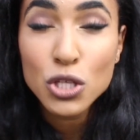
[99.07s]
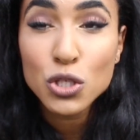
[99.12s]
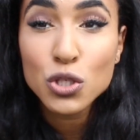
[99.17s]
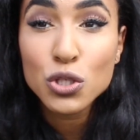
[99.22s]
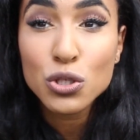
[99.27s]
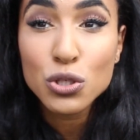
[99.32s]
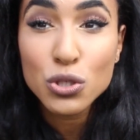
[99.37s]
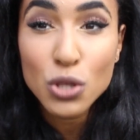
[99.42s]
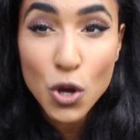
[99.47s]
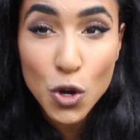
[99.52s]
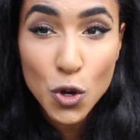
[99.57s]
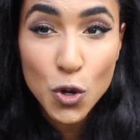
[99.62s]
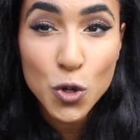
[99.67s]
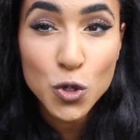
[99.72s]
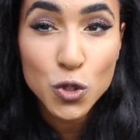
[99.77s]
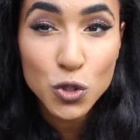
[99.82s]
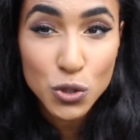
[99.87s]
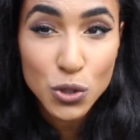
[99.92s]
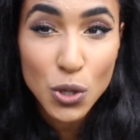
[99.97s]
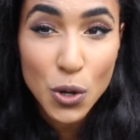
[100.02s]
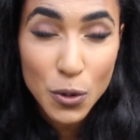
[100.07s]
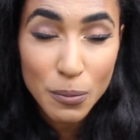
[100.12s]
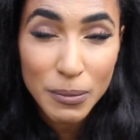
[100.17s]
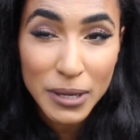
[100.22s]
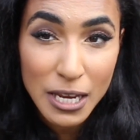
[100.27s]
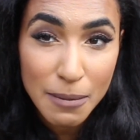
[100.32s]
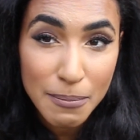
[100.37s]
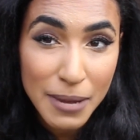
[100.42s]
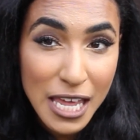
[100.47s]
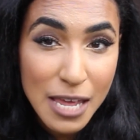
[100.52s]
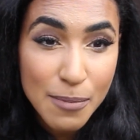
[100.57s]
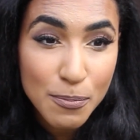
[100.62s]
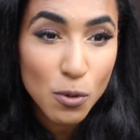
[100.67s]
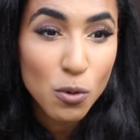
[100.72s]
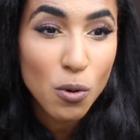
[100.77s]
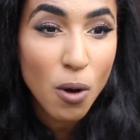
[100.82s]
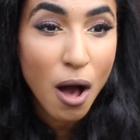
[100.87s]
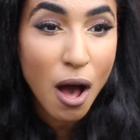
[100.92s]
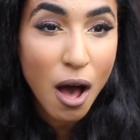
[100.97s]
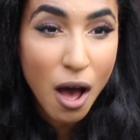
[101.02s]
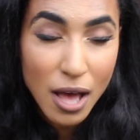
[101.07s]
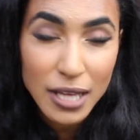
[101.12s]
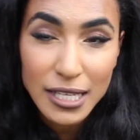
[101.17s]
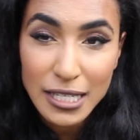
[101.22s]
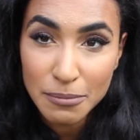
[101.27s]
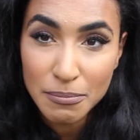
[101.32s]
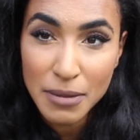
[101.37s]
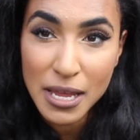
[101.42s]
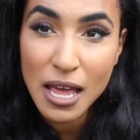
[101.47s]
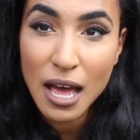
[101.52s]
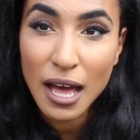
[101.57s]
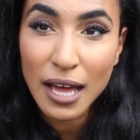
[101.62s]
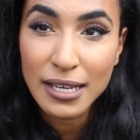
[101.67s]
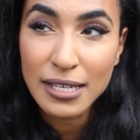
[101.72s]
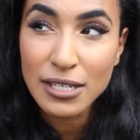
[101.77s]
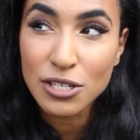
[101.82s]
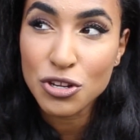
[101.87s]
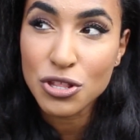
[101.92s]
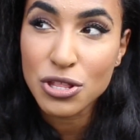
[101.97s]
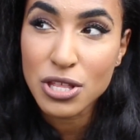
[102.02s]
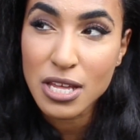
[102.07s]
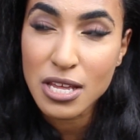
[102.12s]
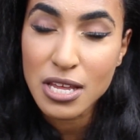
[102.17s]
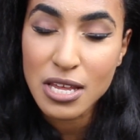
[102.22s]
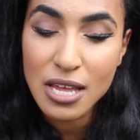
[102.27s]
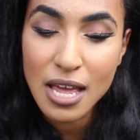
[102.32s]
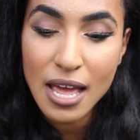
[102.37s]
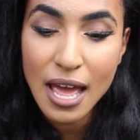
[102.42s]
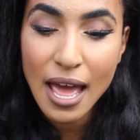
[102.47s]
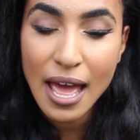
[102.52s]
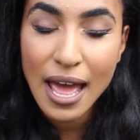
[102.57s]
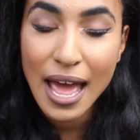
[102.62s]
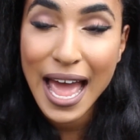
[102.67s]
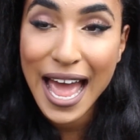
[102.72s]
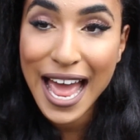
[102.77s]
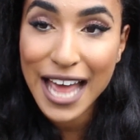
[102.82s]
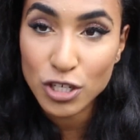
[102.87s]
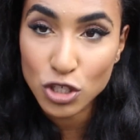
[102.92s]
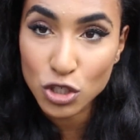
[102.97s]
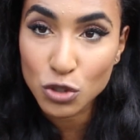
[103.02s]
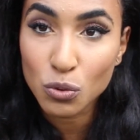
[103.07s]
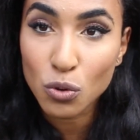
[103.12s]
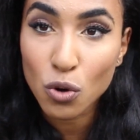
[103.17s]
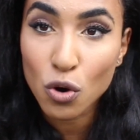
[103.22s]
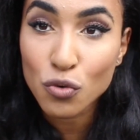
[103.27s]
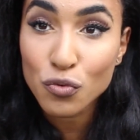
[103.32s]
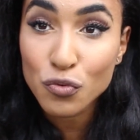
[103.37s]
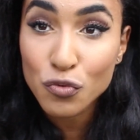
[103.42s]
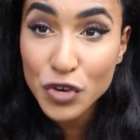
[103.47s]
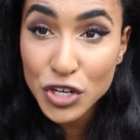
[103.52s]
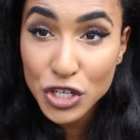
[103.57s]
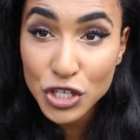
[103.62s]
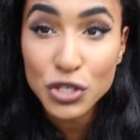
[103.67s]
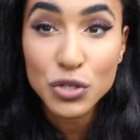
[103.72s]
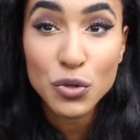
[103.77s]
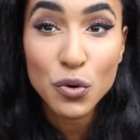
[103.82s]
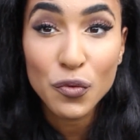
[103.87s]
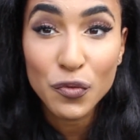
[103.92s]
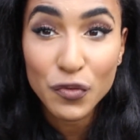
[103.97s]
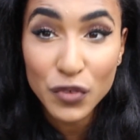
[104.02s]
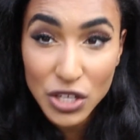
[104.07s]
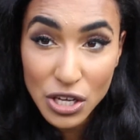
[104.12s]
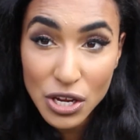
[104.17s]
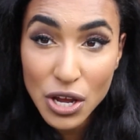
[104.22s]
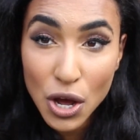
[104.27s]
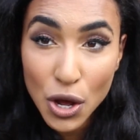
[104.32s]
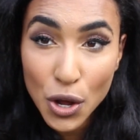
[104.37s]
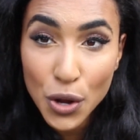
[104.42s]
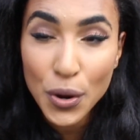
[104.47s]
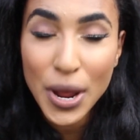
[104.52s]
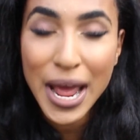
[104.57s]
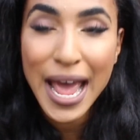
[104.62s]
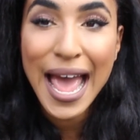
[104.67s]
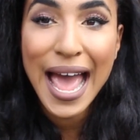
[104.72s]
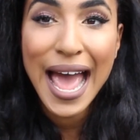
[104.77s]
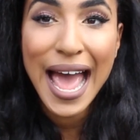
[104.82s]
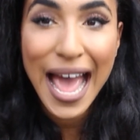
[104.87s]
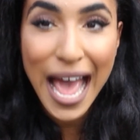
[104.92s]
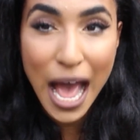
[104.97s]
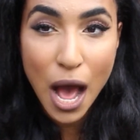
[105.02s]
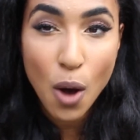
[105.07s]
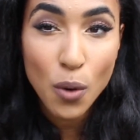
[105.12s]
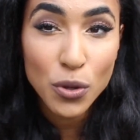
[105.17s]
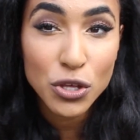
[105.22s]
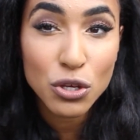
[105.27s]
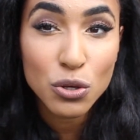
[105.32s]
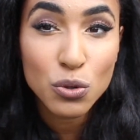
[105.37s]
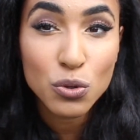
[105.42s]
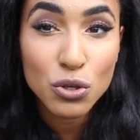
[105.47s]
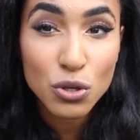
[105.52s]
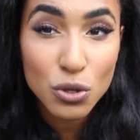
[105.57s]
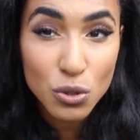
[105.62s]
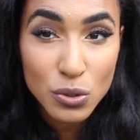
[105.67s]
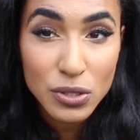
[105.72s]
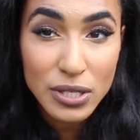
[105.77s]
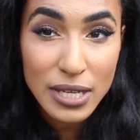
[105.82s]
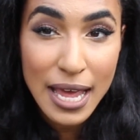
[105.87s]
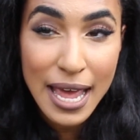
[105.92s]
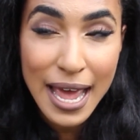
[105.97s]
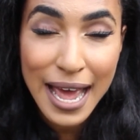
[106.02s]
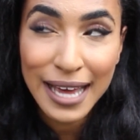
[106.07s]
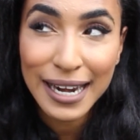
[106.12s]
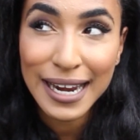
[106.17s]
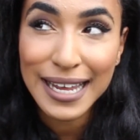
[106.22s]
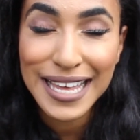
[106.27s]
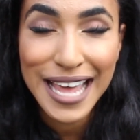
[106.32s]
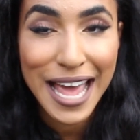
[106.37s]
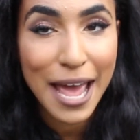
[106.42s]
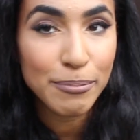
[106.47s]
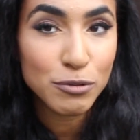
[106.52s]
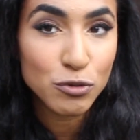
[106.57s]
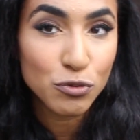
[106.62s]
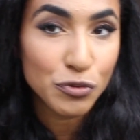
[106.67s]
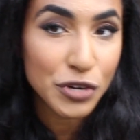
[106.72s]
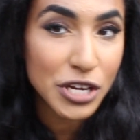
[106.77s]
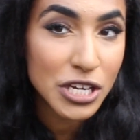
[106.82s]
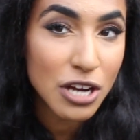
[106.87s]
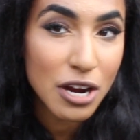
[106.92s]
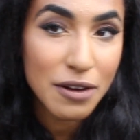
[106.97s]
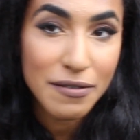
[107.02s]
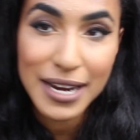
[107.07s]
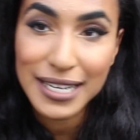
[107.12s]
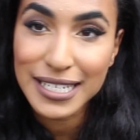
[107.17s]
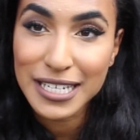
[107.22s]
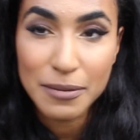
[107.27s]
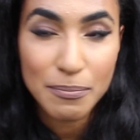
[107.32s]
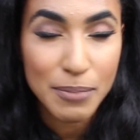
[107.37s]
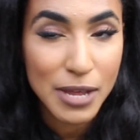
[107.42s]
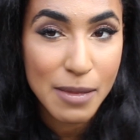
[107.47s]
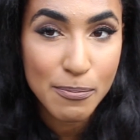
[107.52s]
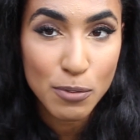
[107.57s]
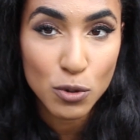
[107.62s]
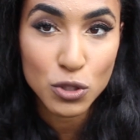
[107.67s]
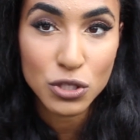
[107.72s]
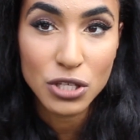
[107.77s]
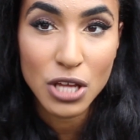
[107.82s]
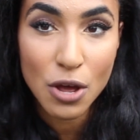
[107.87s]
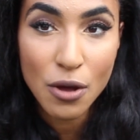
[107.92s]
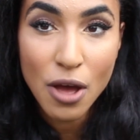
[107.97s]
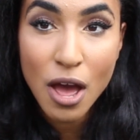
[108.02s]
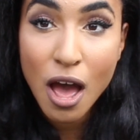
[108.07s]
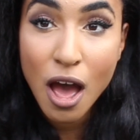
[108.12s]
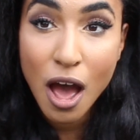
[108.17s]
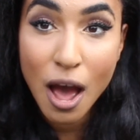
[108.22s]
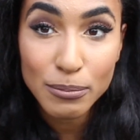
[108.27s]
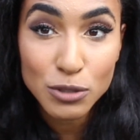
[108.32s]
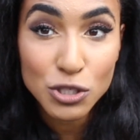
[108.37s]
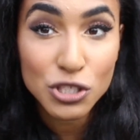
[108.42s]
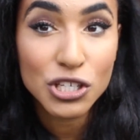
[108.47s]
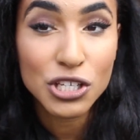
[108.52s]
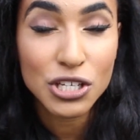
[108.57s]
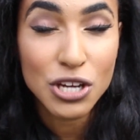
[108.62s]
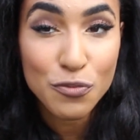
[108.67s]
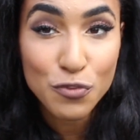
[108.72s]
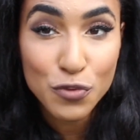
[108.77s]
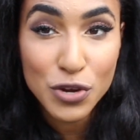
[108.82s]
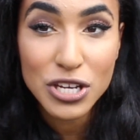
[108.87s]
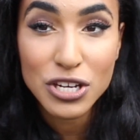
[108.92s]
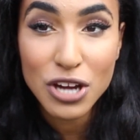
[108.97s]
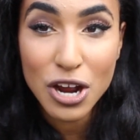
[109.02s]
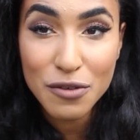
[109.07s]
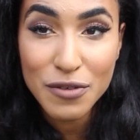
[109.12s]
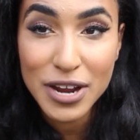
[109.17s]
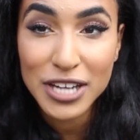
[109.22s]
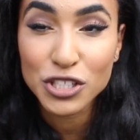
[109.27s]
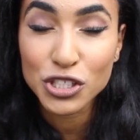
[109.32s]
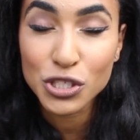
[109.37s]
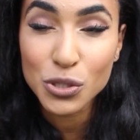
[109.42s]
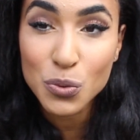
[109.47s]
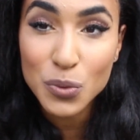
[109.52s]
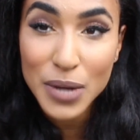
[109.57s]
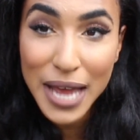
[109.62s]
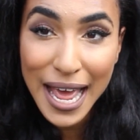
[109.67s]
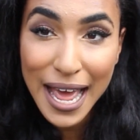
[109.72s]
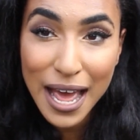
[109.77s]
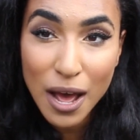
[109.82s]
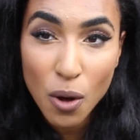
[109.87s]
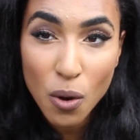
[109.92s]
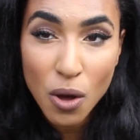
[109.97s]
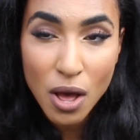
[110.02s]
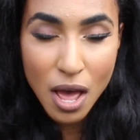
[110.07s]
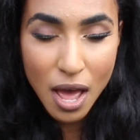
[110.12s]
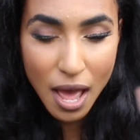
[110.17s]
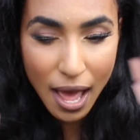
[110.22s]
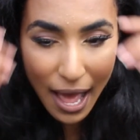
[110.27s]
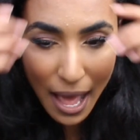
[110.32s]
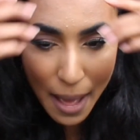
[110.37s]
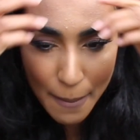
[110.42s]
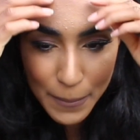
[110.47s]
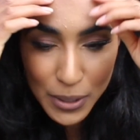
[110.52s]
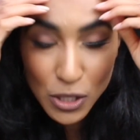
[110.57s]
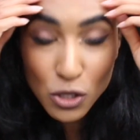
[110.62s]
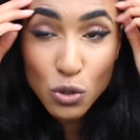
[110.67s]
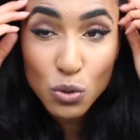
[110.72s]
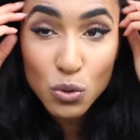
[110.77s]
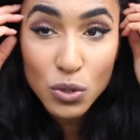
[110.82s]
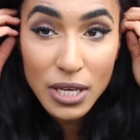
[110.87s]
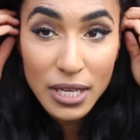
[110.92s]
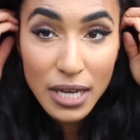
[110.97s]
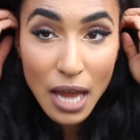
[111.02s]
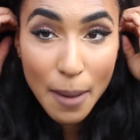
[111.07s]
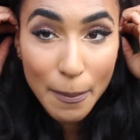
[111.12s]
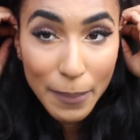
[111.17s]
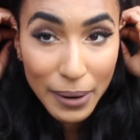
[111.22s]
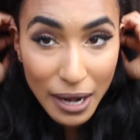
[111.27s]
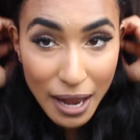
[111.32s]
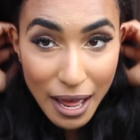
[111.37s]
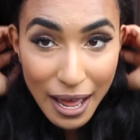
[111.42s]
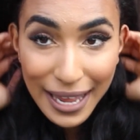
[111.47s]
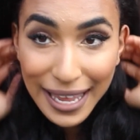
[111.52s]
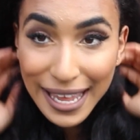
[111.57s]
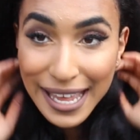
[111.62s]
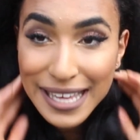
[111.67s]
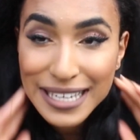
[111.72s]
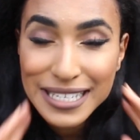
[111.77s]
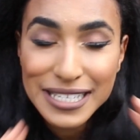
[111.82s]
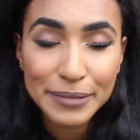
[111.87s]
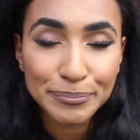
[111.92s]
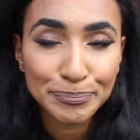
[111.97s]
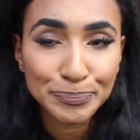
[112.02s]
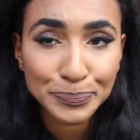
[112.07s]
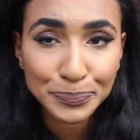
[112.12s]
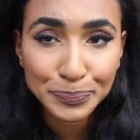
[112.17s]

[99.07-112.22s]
So many people asked me under the actual original video how you use it, and I kept redirecting people, so I'm just going to redirect you now, but you can apply it